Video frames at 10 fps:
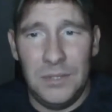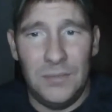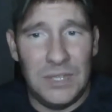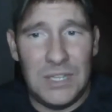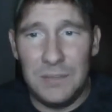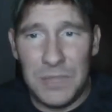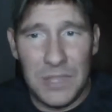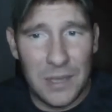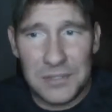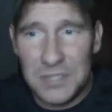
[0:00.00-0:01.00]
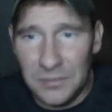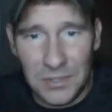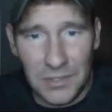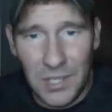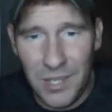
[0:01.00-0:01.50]
keep the
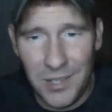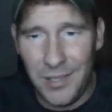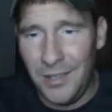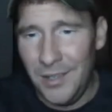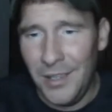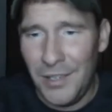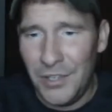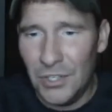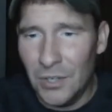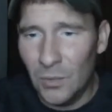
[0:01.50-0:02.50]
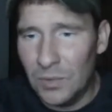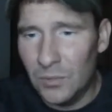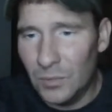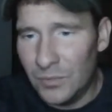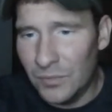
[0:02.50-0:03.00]
activity.
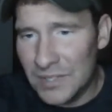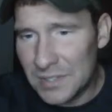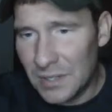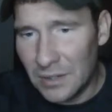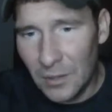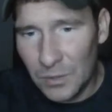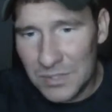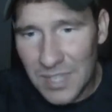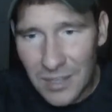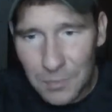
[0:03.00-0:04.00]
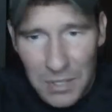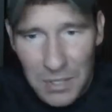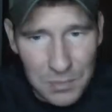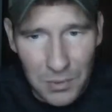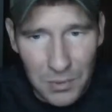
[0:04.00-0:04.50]
We've investigated the old South
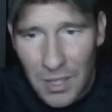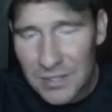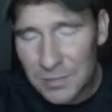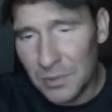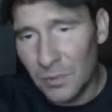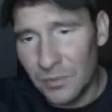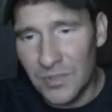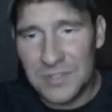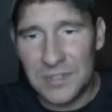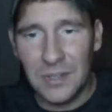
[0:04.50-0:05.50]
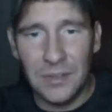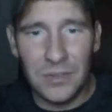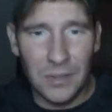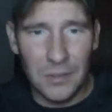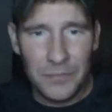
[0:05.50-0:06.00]
Pittsburgh Hospital. We investigated
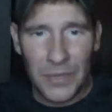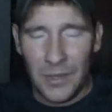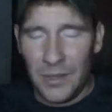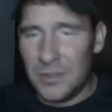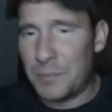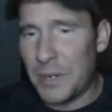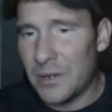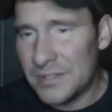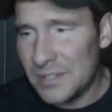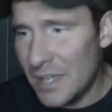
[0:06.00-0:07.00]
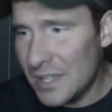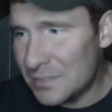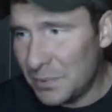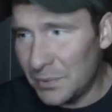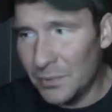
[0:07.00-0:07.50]
the the Paris
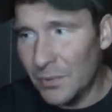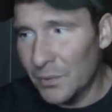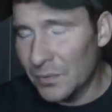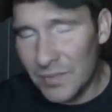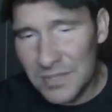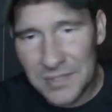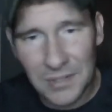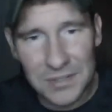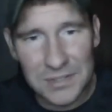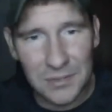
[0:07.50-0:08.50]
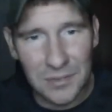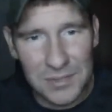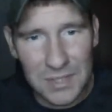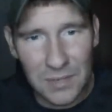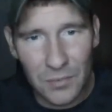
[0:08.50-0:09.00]
Hospital. We investigated,
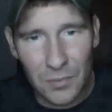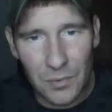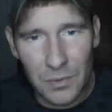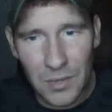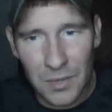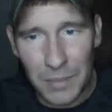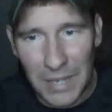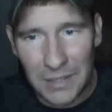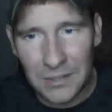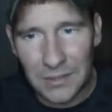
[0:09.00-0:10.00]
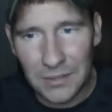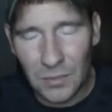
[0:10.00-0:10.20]
several abandoned,